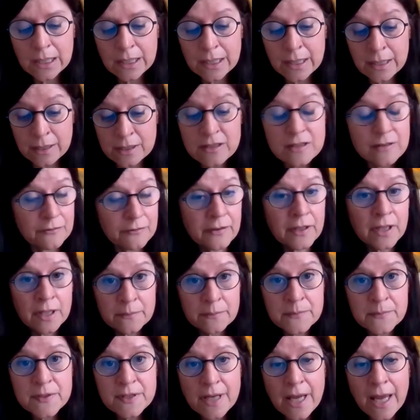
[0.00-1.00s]
in his
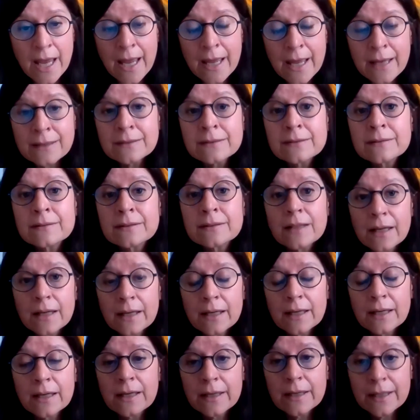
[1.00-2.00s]
films, and
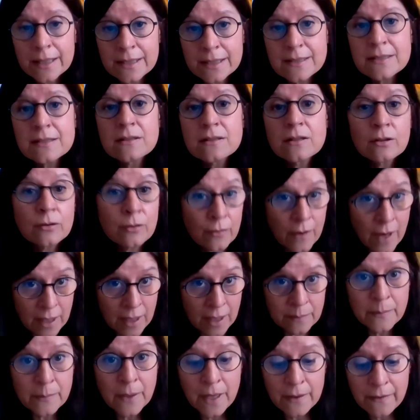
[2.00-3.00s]
it's the
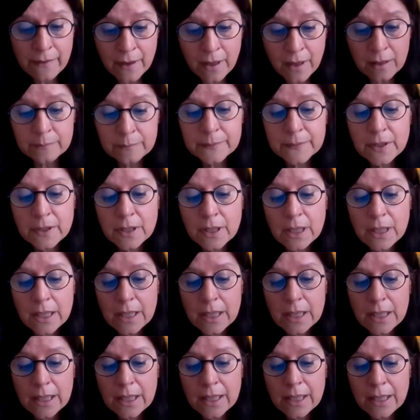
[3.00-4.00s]
grandmother.
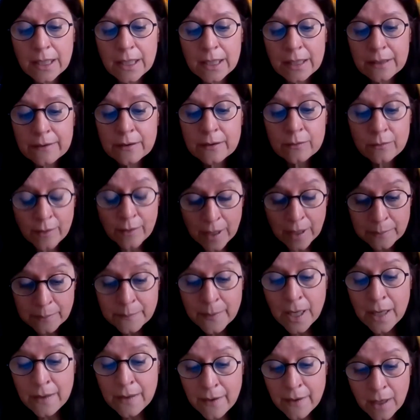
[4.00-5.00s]
The
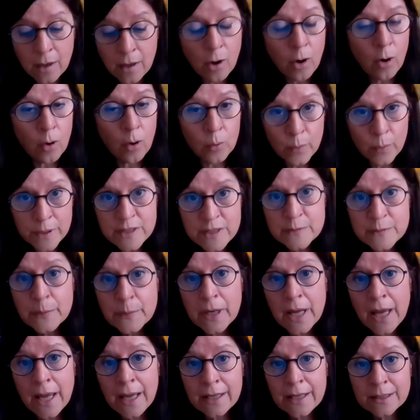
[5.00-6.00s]
grandmother, always
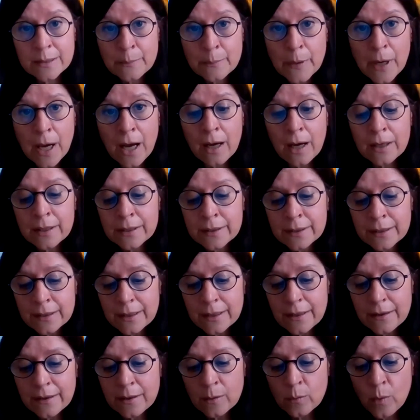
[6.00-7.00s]
played
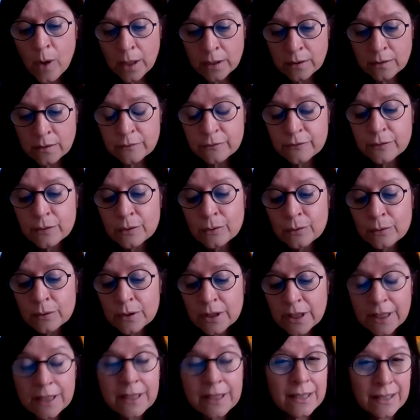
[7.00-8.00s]
by the
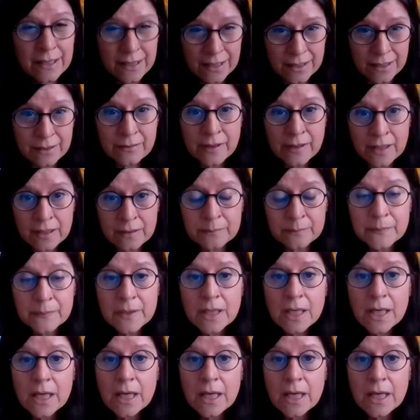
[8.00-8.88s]
wonderful Kiki Kearing.